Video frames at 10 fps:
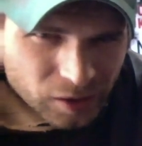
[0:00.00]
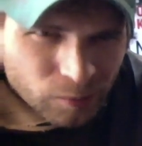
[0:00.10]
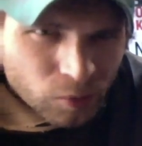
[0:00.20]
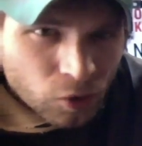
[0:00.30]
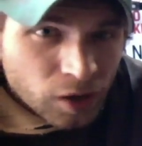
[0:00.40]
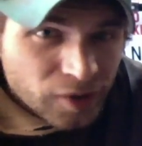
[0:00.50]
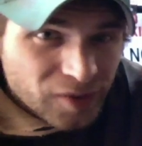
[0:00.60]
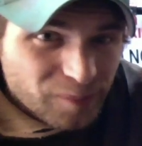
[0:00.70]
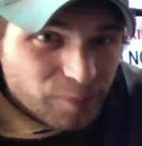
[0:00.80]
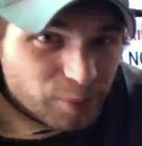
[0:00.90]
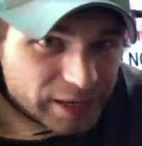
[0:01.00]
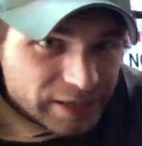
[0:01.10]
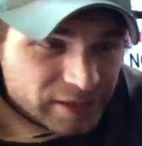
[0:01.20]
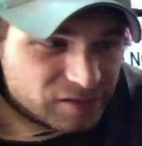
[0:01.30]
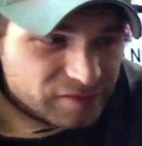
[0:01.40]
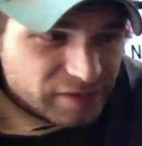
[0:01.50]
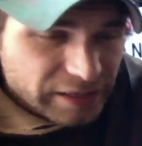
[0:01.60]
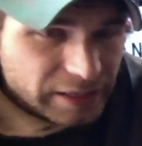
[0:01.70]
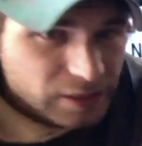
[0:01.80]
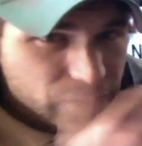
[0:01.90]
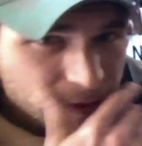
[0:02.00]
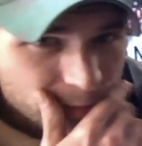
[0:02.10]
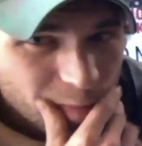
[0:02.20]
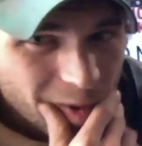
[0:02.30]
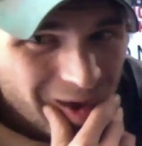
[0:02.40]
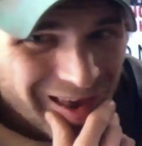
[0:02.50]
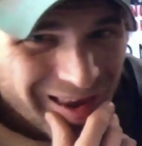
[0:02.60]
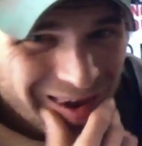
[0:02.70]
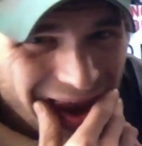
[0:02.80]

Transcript: more on the brightness variation, and